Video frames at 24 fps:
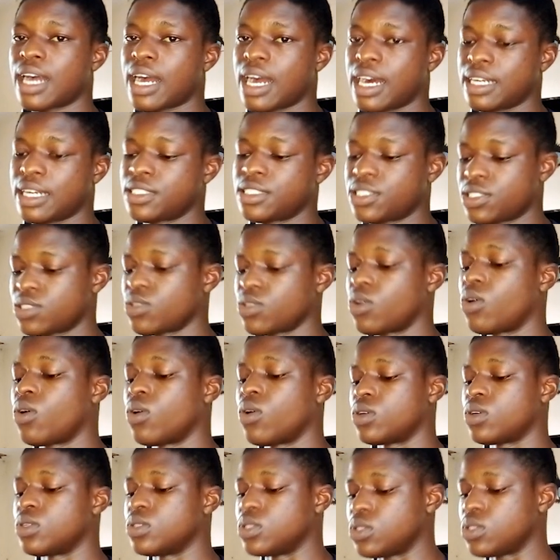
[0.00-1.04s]
ads
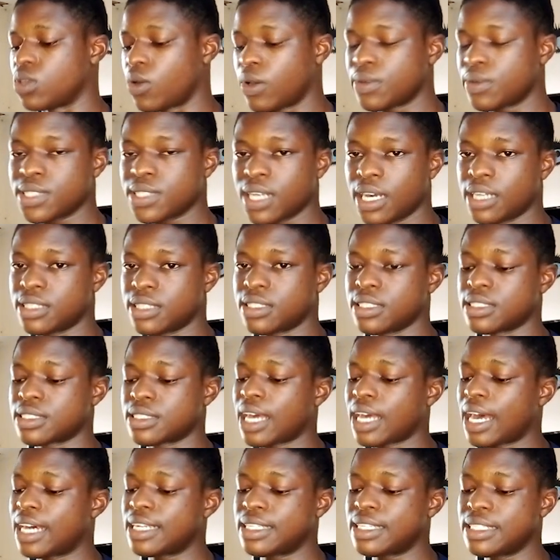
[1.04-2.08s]
on your website is
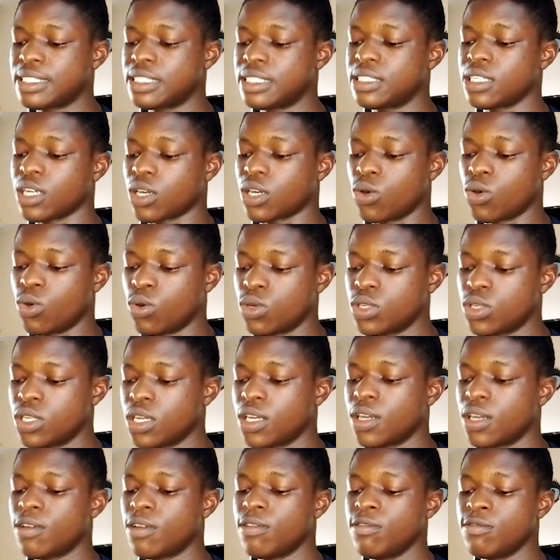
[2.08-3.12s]
adding the code
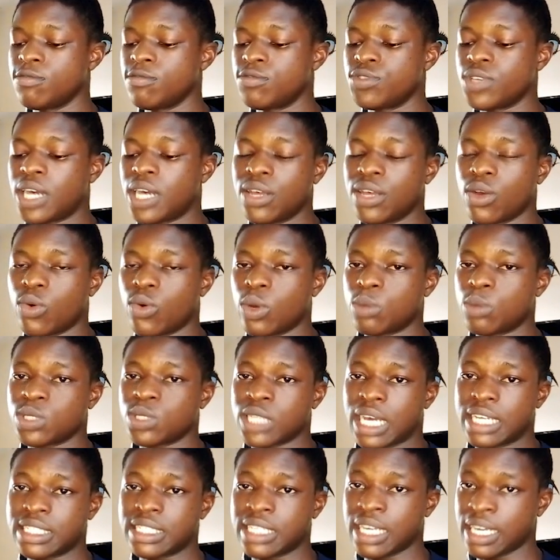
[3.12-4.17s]
via your
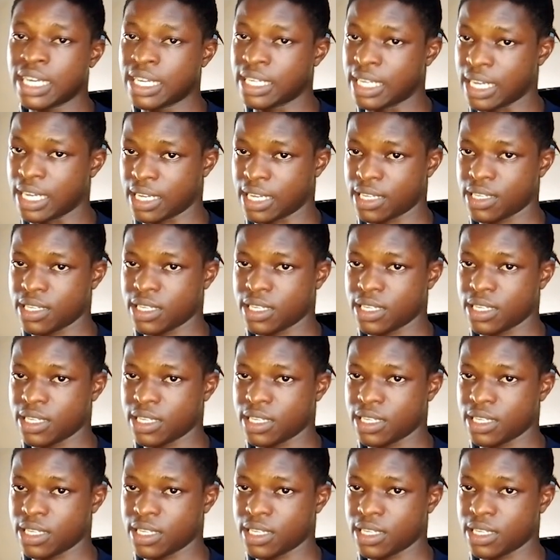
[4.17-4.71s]
website header.